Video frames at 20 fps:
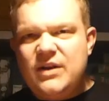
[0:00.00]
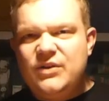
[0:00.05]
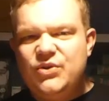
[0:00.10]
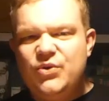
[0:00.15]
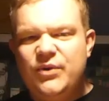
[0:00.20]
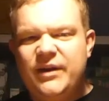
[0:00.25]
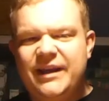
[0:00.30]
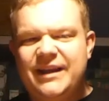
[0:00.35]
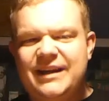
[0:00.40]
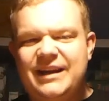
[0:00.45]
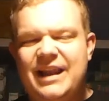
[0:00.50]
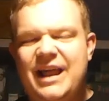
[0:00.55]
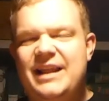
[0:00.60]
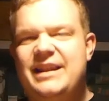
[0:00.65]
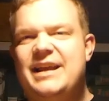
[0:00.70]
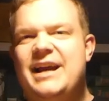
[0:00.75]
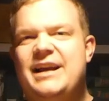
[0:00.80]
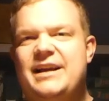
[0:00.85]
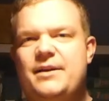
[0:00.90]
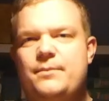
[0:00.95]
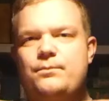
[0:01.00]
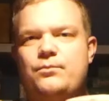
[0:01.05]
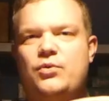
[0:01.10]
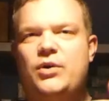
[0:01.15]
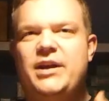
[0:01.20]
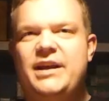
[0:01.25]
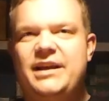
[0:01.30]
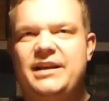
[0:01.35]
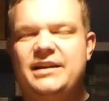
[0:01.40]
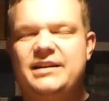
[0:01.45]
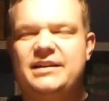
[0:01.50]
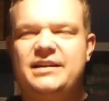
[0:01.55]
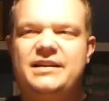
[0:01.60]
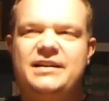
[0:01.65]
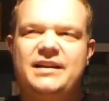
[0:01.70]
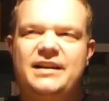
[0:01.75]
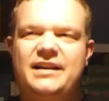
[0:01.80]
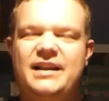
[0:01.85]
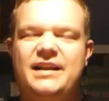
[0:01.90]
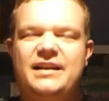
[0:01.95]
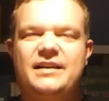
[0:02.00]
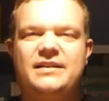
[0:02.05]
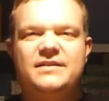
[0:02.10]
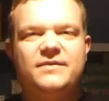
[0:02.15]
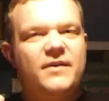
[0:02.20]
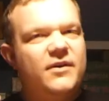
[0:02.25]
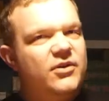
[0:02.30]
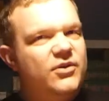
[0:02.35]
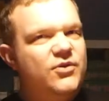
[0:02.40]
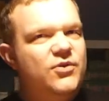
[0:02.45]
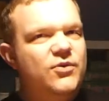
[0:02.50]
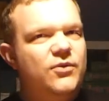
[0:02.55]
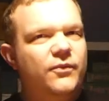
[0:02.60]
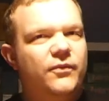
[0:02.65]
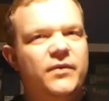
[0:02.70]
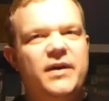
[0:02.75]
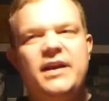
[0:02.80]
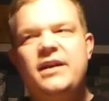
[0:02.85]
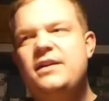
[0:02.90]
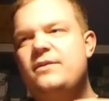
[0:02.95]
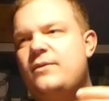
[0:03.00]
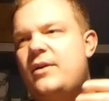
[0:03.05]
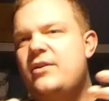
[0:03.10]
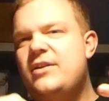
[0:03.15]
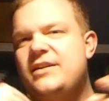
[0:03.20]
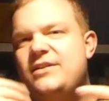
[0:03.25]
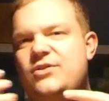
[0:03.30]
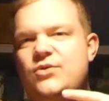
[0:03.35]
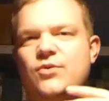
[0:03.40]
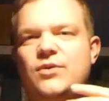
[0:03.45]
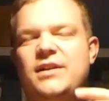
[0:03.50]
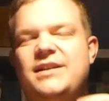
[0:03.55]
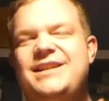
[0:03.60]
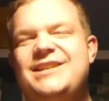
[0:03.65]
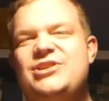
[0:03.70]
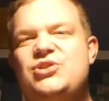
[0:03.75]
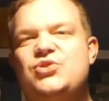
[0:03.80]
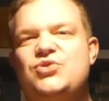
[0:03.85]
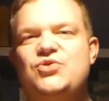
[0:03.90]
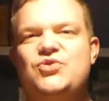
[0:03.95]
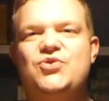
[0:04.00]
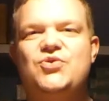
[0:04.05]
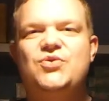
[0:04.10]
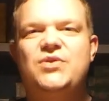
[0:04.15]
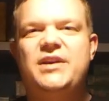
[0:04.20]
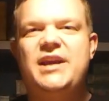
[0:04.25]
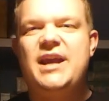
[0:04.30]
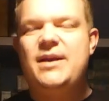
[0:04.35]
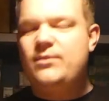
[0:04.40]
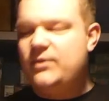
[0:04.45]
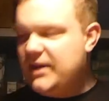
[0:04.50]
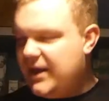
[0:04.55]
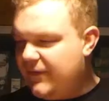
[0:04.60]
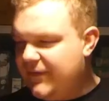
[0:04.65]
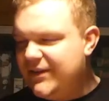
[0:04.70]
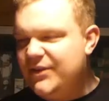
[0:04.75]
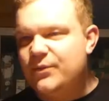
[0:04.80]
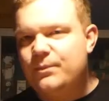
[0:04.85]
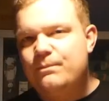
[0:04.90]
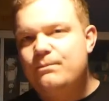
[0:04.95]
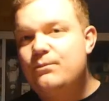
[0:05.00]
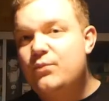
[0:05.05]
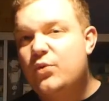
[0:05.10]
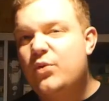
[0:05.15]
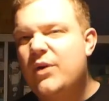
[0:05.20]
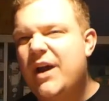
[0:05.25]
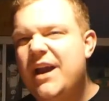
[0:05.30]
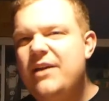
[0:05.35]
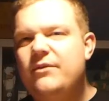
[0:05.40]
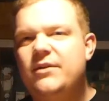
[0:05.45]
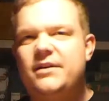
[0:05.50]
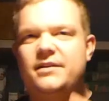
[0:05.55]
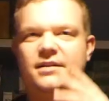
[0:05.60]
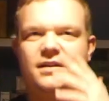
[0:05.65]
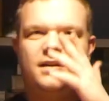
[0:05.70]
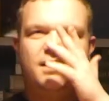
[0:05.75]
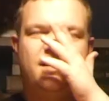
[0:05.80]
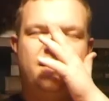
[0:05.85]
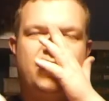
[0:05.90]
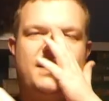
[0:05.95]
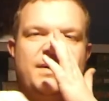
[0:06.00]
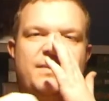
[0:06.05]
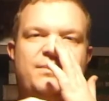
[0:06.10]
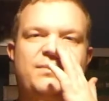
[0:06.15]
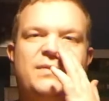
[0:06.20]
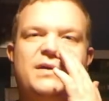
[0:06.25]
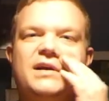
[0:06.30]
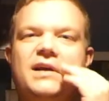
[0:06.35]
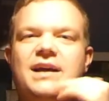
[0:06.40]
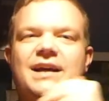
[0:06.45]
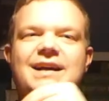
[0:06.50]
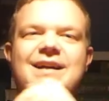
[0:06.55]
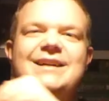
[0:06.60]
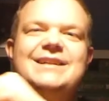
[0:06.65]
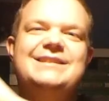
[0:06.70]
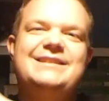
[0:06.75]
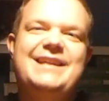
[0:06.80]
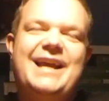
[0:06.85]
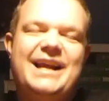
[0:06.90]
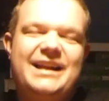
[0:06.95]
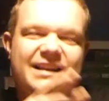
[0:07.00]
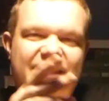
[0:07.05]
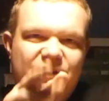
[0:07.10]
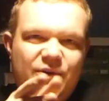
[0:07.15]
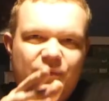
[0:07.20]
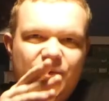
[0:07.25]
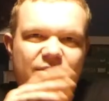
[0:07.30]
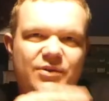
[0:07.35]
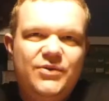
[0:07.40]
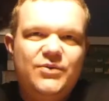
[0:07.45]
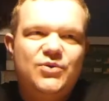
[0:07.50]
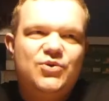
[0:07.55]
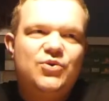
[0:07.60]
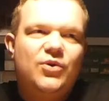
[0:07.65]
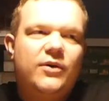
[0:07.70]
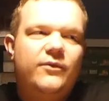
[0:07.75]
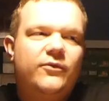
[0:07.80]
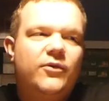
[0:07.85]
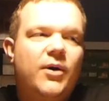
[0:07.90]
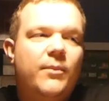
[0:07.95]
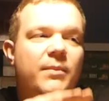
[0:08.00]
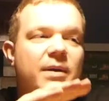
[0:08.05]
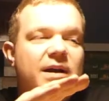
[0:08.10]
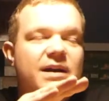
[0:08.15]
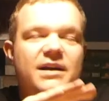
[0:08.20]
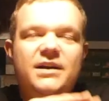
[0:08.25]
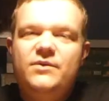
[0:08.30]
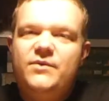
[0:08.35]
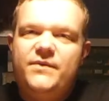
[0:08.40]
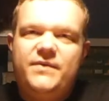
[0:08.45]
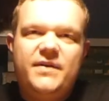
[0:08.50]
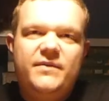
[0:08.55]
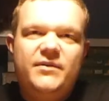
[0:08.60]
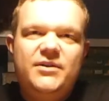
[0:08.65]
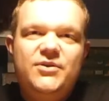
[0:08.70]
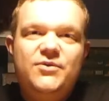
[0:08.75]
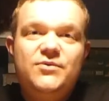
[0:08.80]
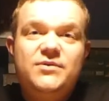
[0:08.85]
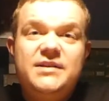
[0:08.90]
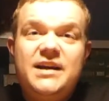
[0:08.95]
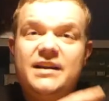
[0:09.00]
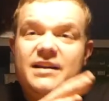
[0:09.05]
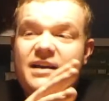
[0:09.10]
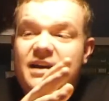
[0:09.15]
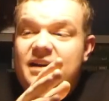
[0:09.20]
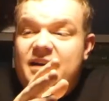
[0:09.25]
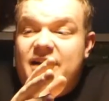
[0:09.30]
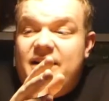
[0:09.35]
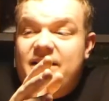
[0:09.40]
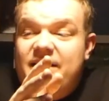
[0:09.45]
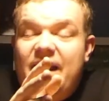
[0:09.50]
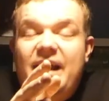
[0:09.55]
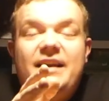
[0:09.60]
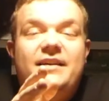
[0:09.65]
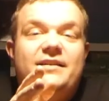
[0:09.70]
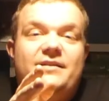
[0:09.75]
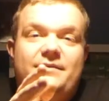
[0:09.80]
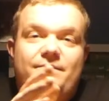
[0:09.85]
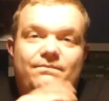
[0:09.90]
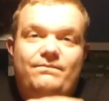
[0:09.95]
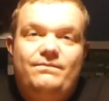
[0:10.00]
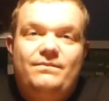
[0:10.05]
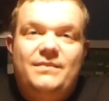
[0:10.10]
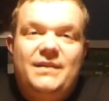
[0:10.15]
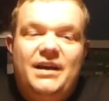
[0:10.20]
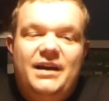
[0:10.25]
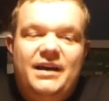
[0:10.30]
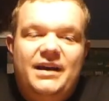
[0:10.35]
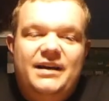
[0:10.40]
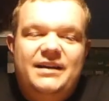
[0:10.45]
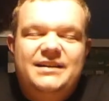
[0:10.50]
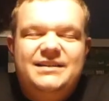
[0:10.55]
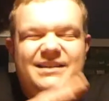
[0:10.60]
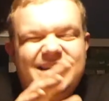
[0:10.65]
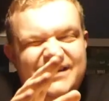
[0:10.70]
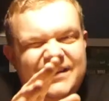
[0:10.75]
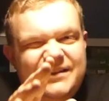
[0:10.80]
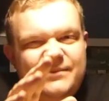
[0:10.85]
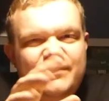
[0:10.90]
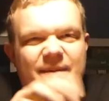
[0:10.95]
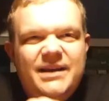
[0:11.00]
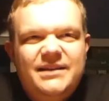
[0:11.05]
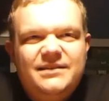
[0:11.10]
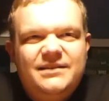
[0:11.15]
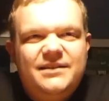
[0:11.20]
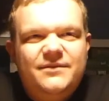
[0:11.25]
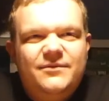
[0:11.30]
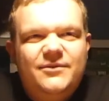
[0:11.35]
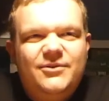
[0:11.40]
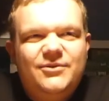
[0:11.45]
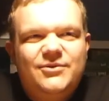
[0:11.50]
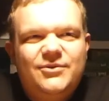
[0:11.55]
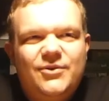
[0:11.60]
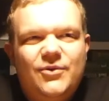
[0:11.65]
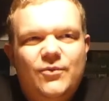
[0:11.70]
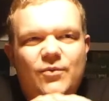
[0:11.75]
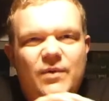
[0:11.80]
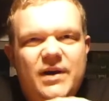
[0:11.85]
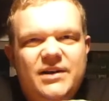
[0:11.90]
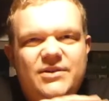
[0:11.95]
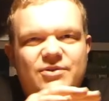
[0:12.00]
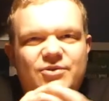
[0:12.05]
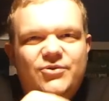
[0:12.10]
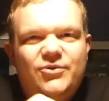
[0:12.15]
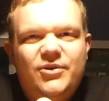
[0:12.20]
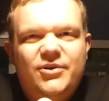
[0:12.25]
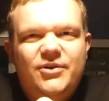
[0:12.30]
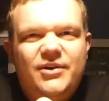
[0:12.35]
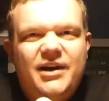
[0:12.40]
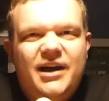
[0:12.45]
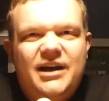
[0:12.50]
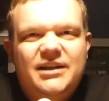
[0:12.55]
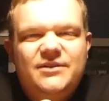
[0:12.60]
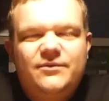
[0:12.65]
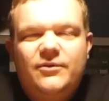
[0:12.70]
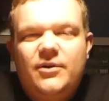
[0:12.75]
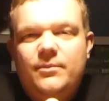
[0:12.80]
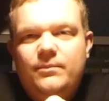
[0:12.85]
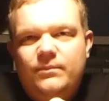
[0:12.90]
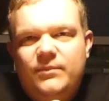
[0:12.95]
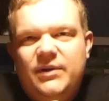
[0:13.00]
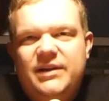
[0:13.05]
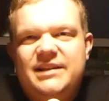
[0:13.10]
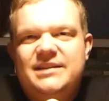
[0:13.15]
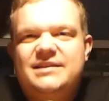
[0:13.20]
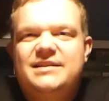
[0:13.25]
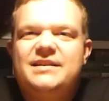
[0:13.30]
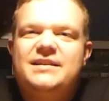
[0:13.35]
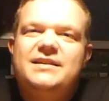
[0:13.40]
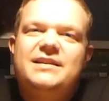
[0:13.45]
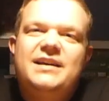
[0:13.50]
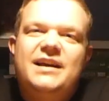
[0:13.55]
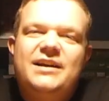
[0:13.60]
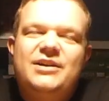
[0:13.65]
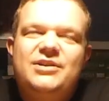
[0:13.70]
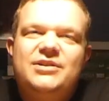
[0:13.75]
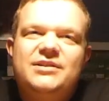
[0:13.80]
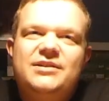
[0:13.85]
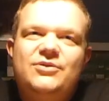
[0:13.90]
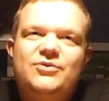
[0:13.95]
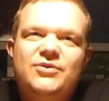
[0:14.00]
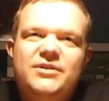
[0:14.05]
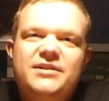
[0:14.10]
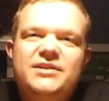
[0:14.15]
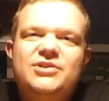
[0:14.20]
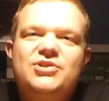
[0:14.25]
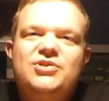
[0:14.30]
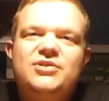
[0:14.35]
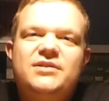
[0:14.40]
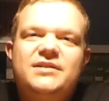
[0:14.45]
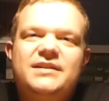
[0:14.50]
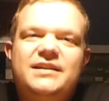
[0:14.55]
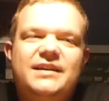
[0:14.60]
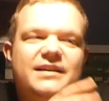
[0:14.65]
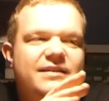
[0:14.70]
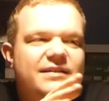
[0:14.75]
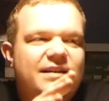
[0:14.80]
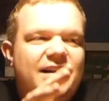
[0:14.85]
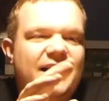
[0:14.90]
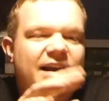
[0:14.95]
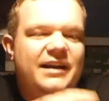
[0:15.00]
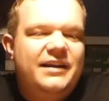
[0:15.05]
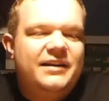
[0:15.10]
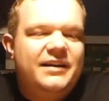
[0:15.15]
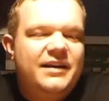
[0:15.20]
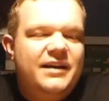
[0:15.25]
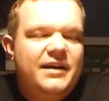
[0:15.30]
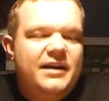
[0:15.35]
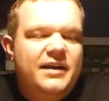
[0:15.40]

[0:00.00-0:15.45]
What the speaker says: Doing it like that, bringing it in like that. That's a very cool thing, very cool addition to the game, having a private deck that only you draw from. We've definitely used that and I like it. It makes it difficult to know where to draw your cards from, but it's a good addition. I like it.